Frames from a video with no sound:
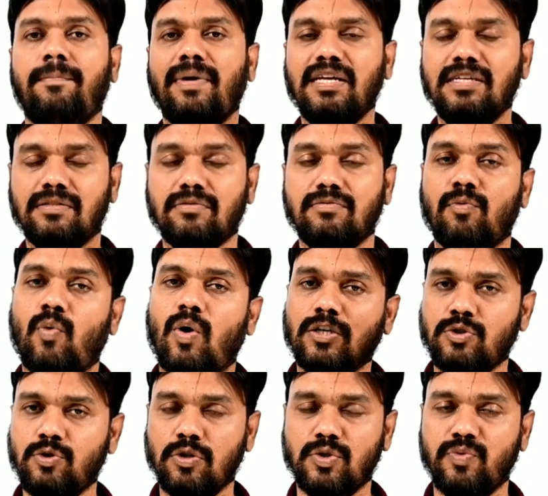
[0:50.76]
Please
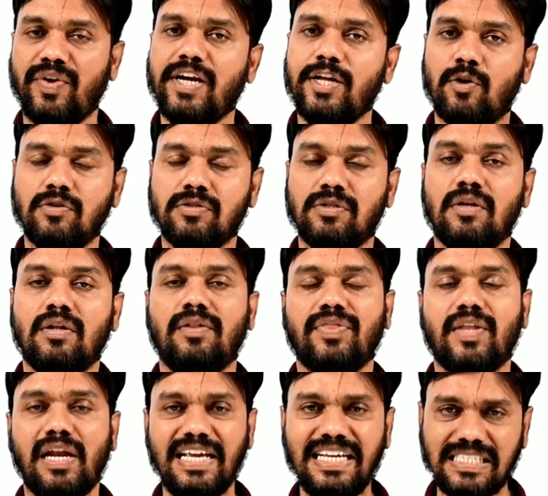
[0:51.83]
watch those videos.
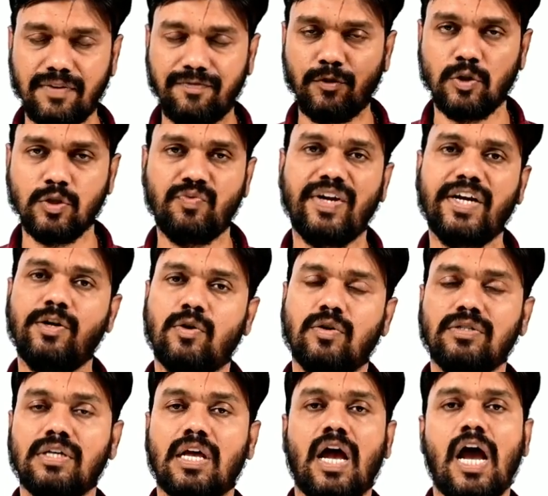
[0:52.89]
The links of those
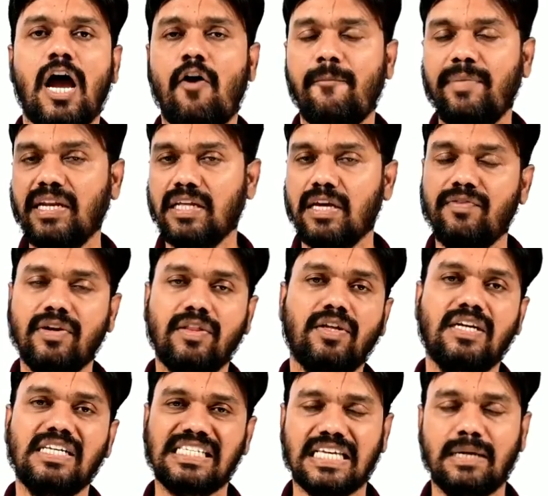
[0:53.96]
videos have been given in
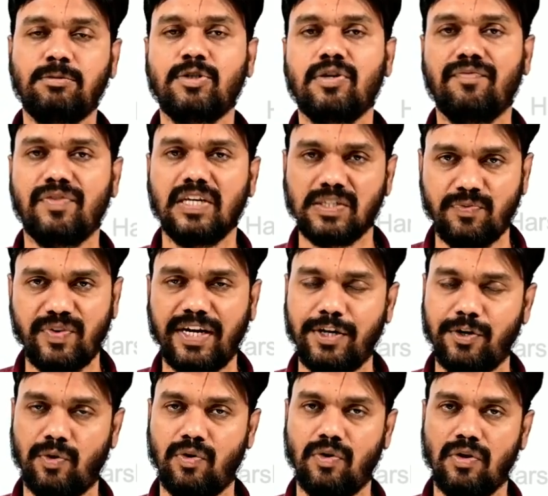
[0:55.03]
the description of this
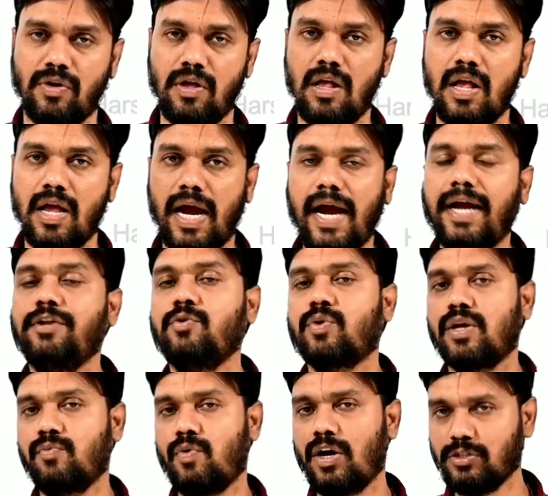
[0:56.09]
video and
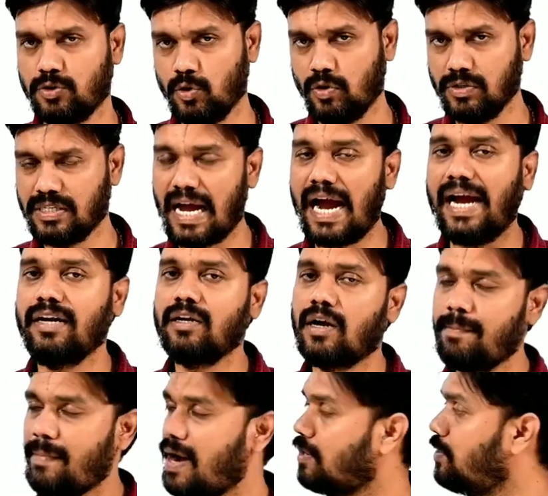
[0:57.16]
you can watch those and
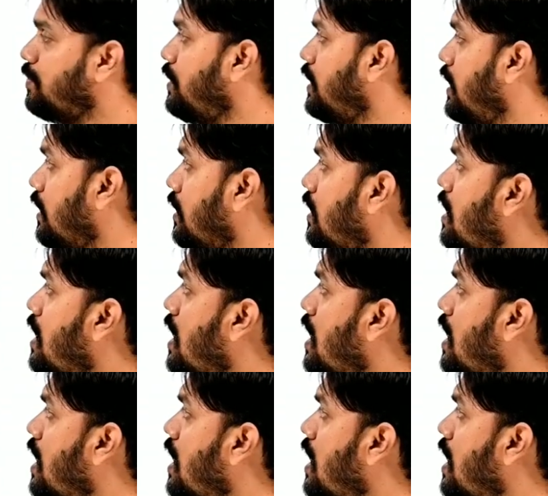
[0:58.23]
come back to here.